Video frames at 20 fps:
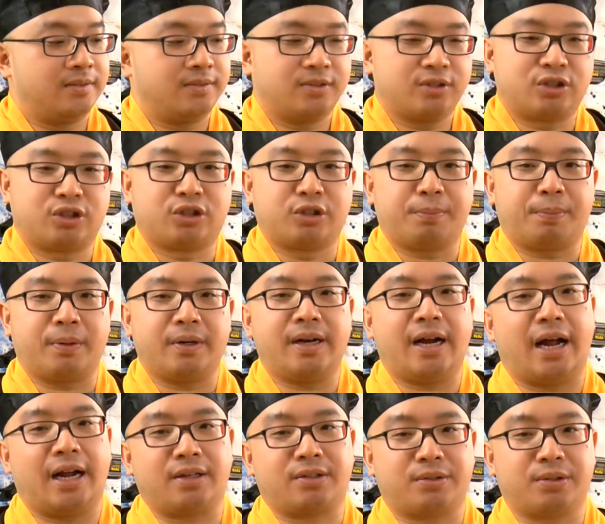
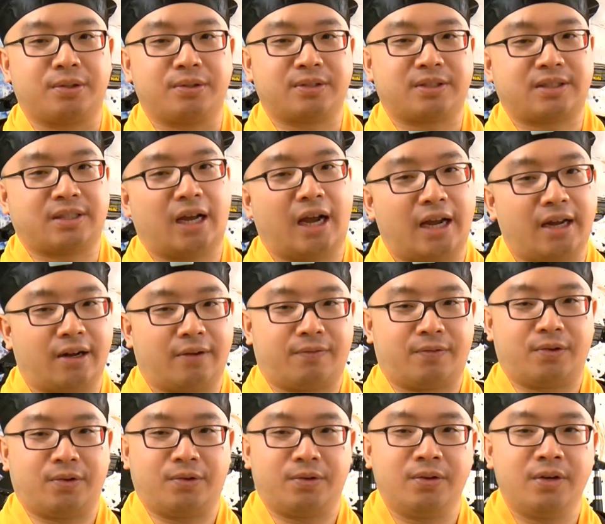supernatural side of
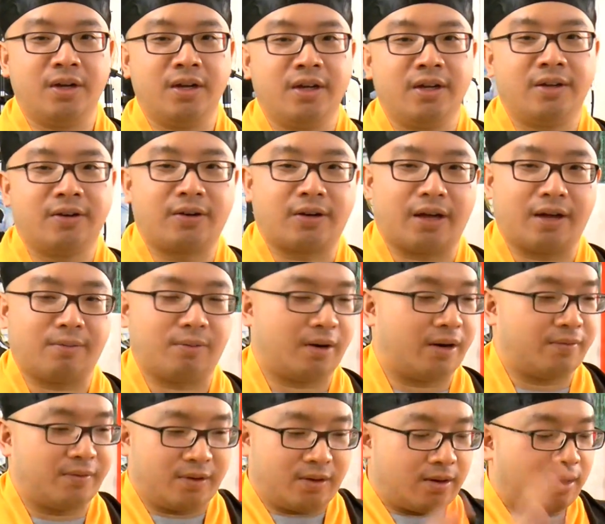you, okay,
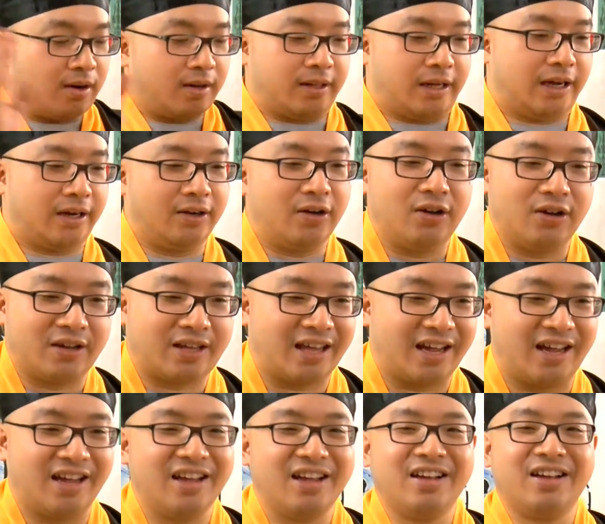whatever you call that,
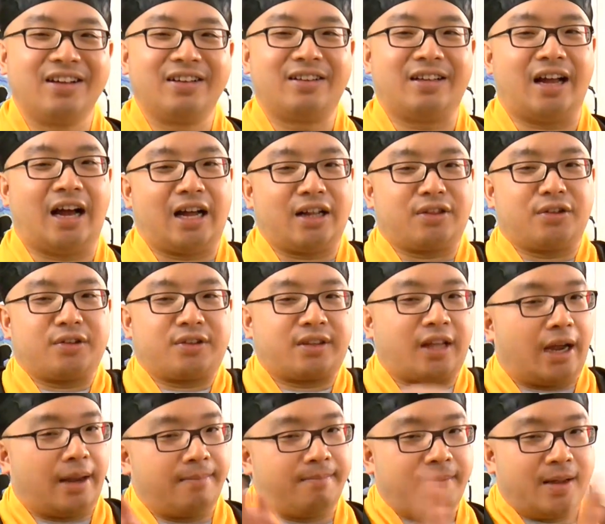okay, the other
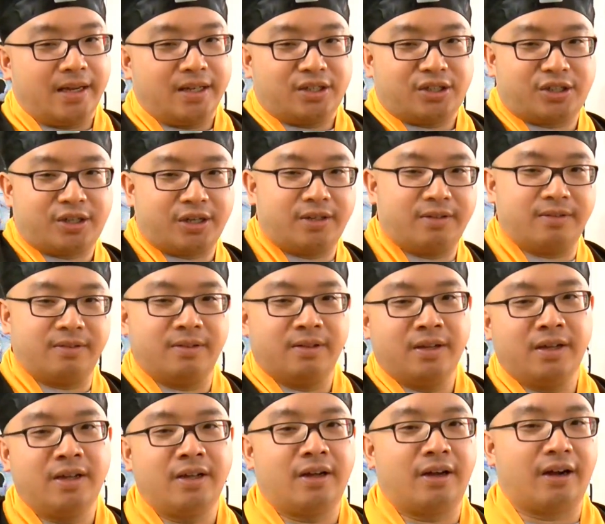dimension
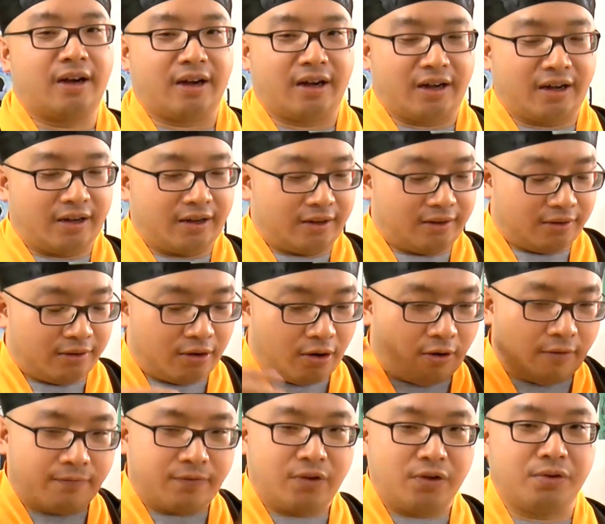
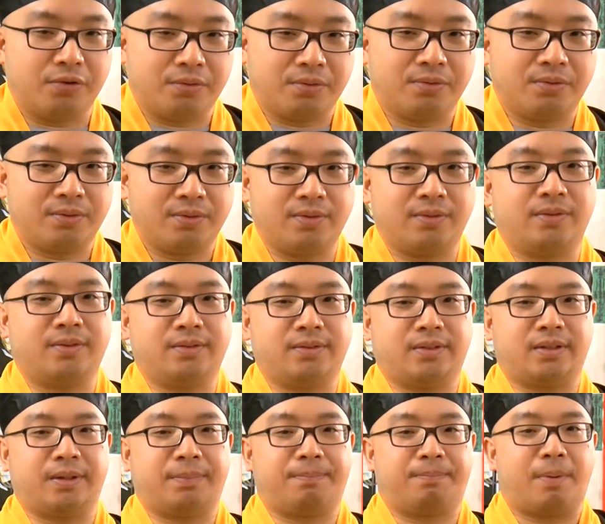of you,
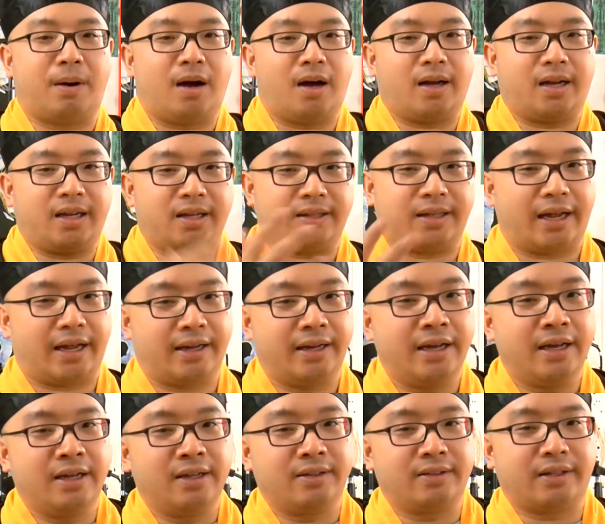the body that
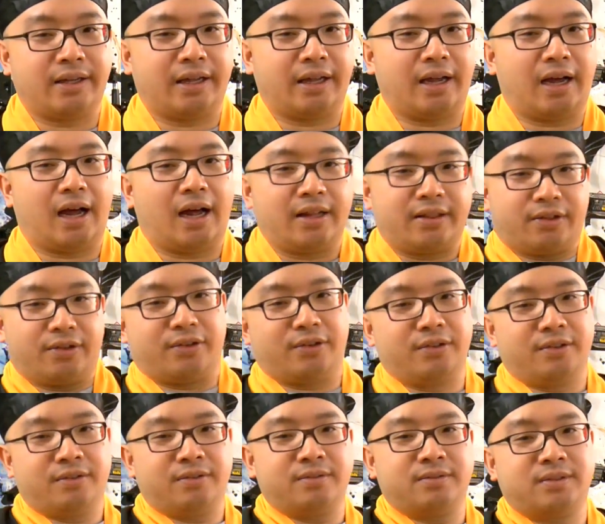the
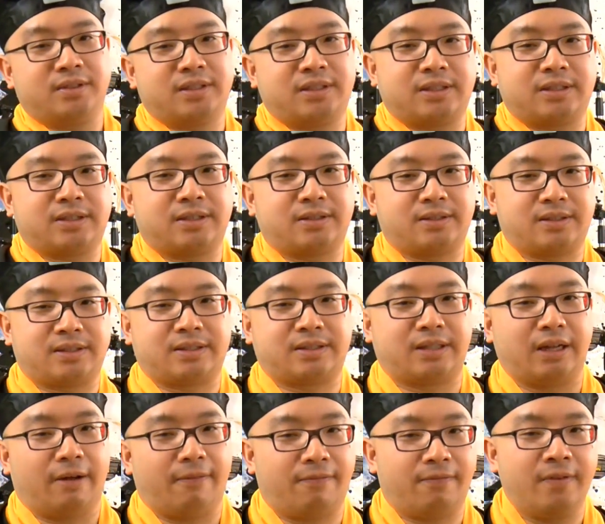other
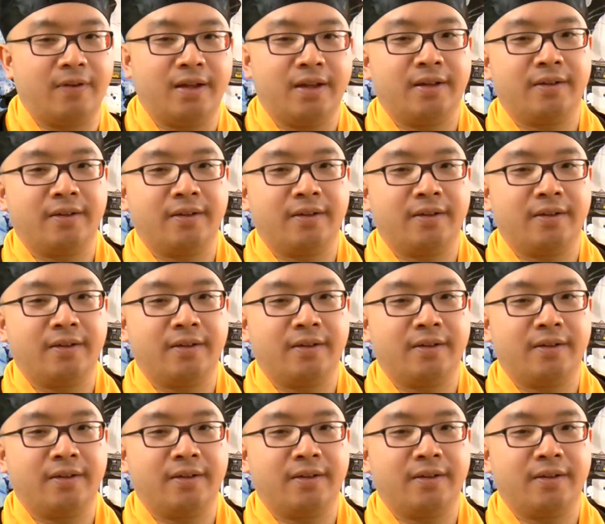stuff